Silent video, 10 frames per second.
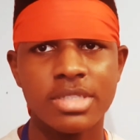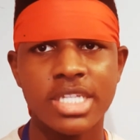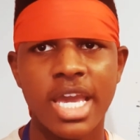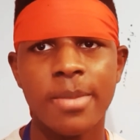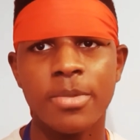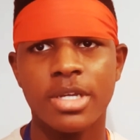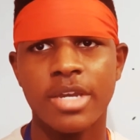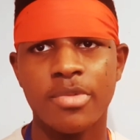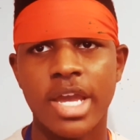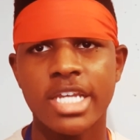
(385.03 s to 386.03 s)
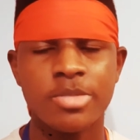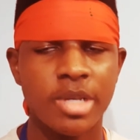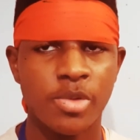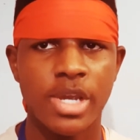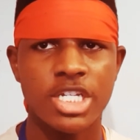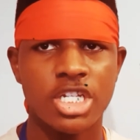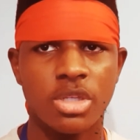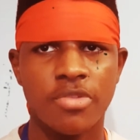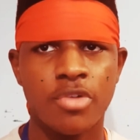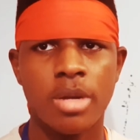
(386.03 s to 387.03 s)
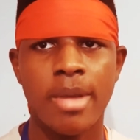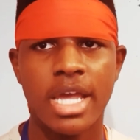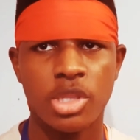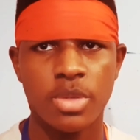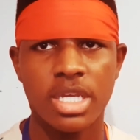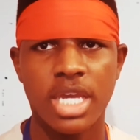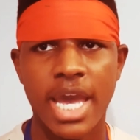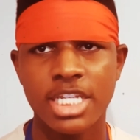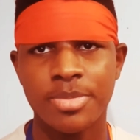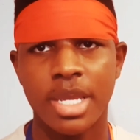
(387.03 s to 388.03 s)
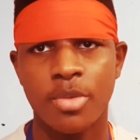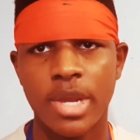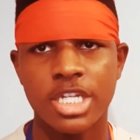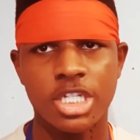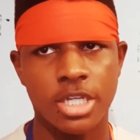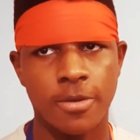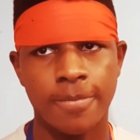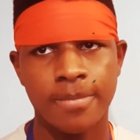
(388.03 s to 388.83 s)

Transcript: camera aspect ratio, the 4:3 aspect ratio.